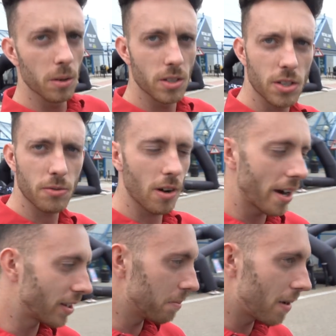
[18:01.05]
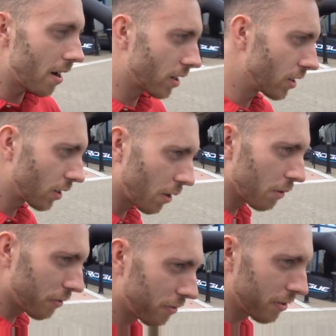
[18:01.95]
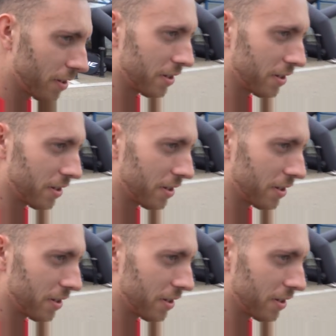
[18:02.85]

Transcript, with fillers: We just arrived at American Golf